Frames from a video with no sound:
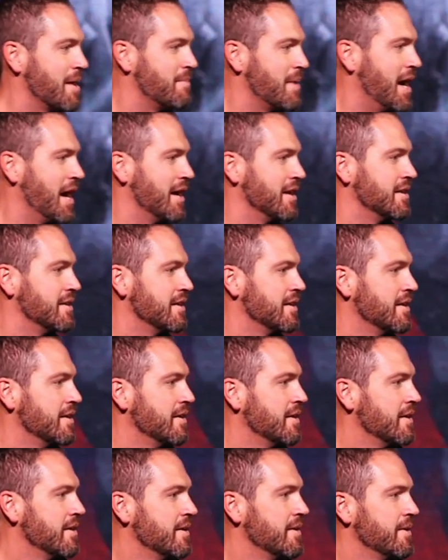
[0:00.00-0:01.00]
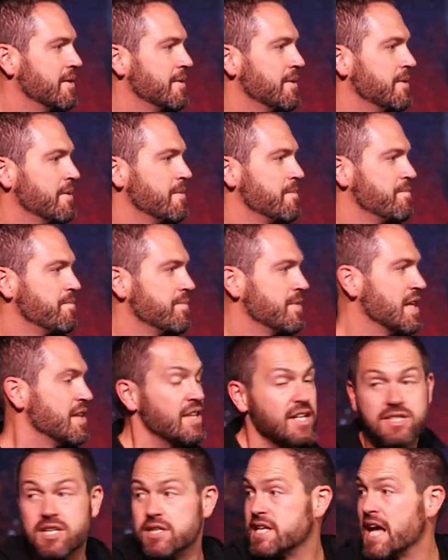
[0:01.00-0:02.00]
mind.
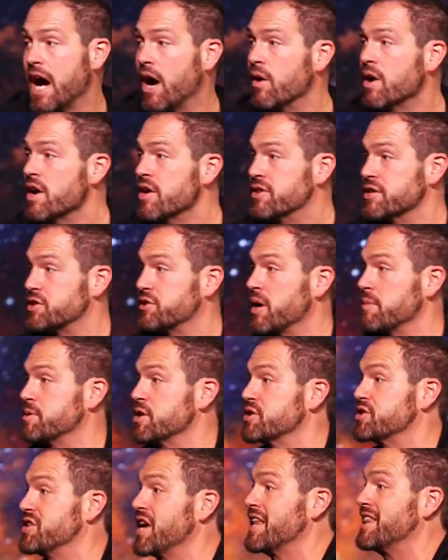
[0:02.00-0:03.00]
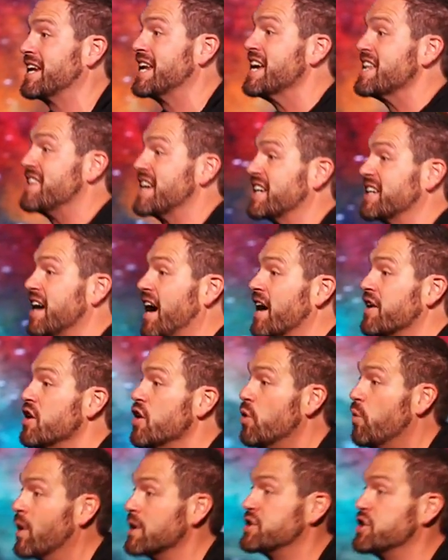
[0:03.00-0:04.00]
This is how the scriptures say that, that God
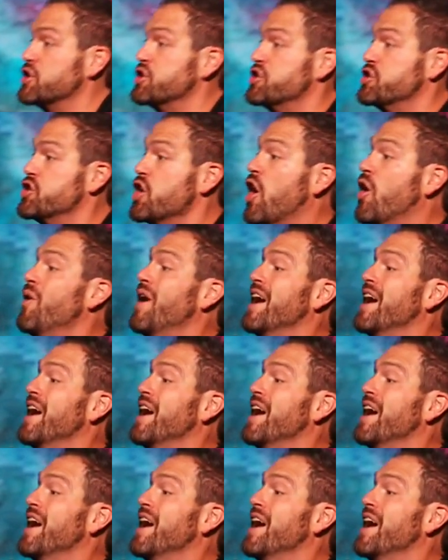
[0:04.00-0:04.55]
wants to show